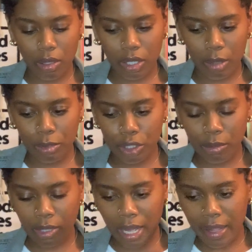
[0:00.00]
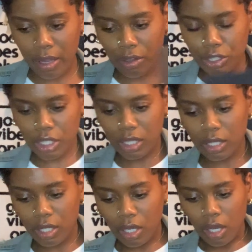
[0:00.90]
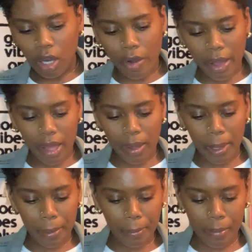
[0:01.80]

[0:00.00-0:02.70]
double Gemini energy. Okay.